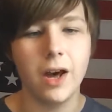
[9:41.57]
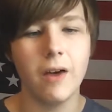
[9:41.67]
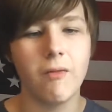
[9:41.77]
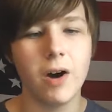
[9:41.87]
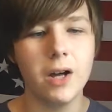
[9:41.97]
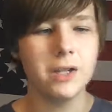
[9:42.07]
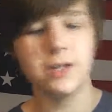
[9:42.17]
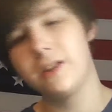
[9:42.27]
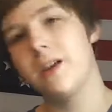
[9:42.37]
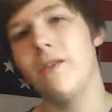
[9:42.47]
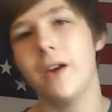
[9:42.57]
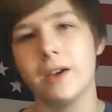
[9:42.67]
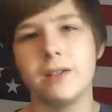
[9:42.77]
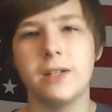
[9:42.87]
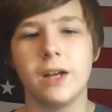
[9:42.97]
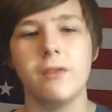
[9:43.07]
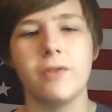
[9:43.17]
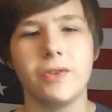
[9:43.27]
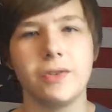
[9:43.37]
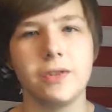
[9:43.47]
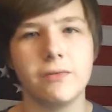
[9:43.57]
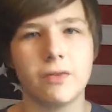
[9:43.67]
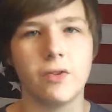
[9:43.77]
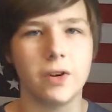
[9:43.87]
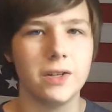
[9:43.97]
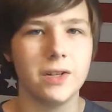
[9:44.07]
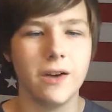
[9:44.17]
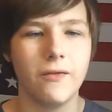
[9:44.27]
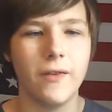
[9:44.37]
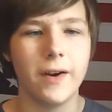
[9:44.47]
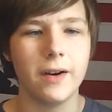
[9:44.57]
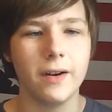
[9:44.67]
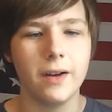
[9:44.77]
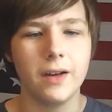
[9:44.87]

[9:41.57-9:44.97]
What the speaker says: I wanted to see if I could settle with a certain recording software,